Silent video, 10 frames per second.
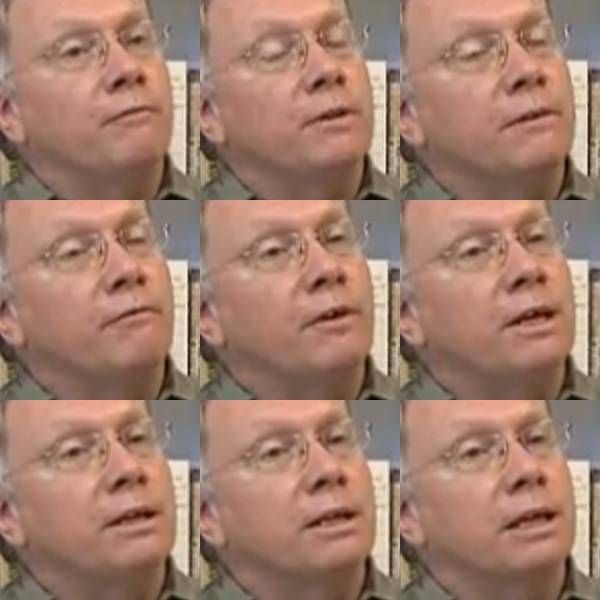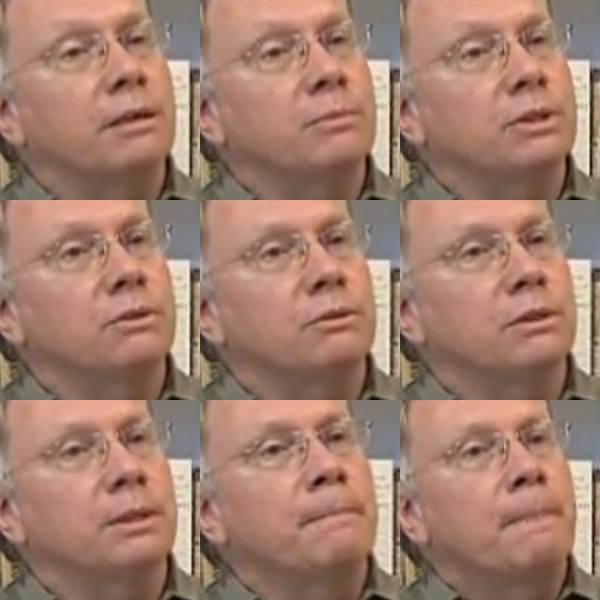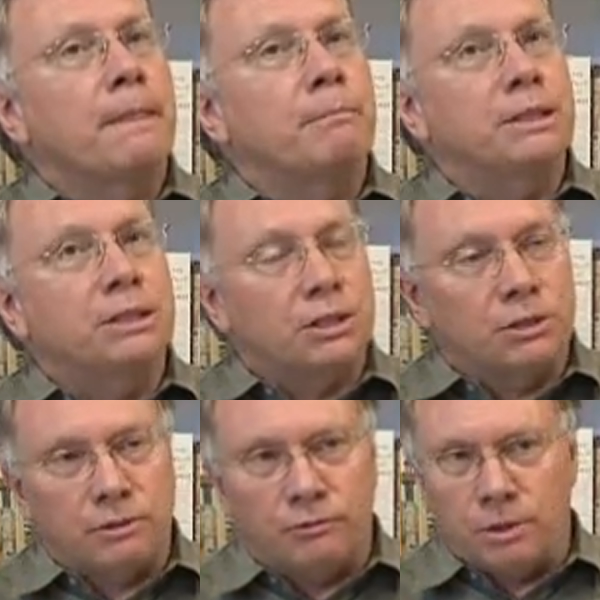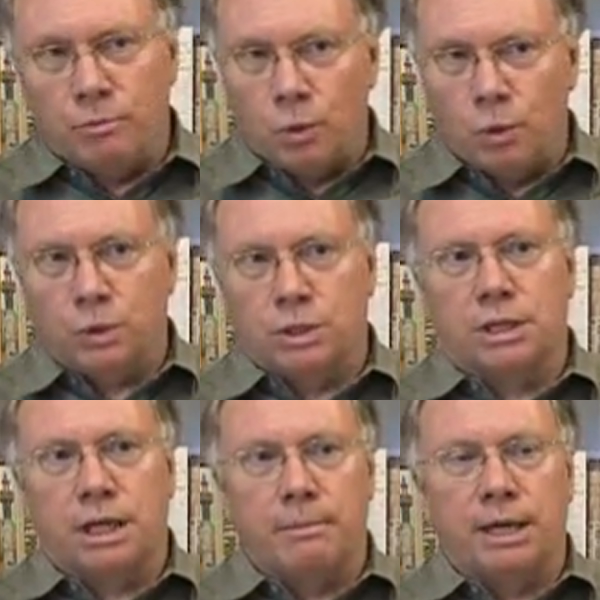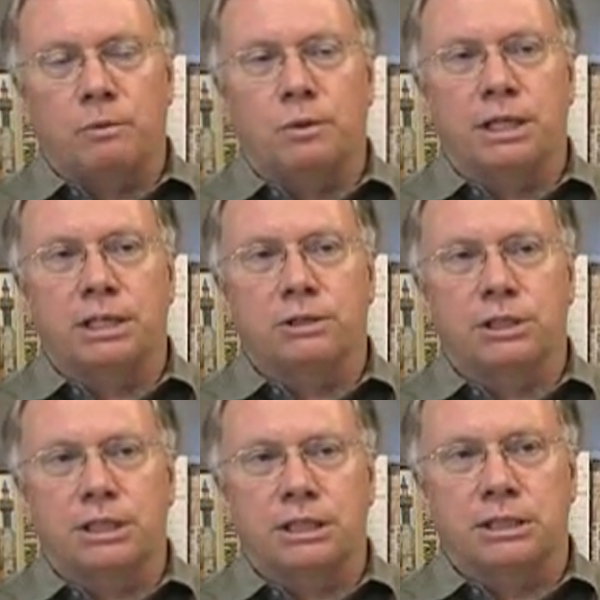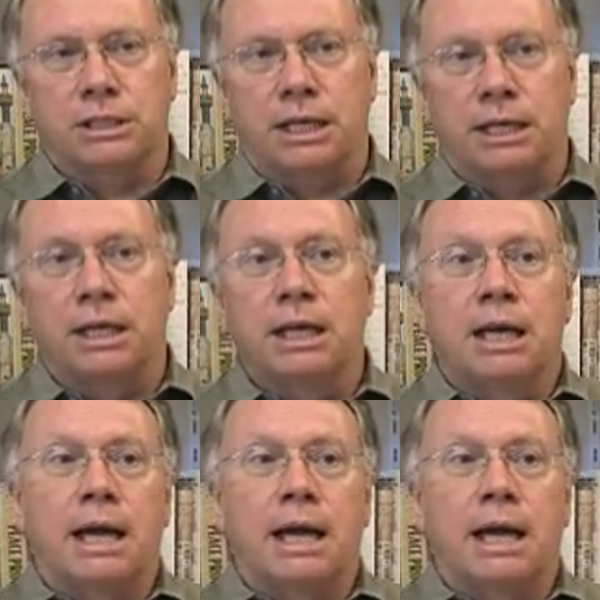the offender comes to a position of remorse about what he or she has done,